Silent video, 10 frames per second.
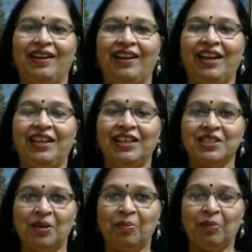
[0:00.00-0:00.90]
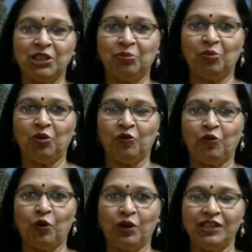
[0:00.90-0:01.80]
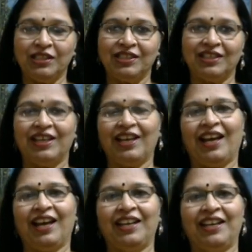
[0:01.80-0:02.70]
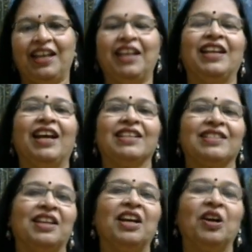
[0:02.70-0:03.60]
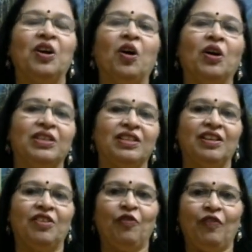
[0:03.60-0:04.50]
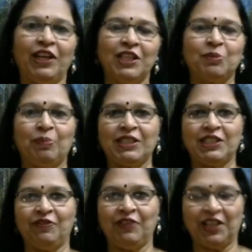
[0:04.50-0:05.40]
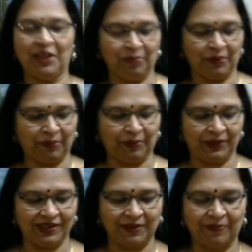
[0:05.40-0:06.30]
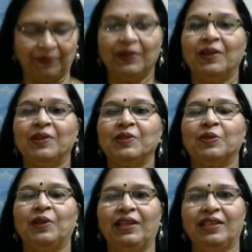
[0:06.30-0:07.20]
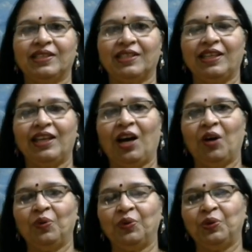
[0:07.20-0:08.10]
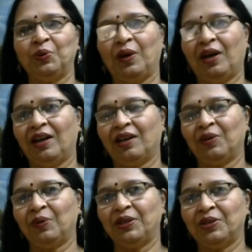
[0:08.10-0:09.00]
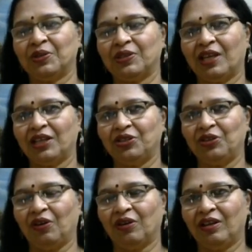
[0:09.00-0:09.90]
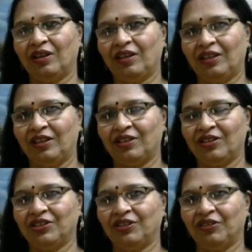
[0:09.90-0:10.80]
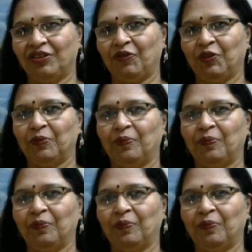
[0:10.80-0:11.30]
It is much more focused and it has got very specific purpose. So let us see how you are going to start your literature review.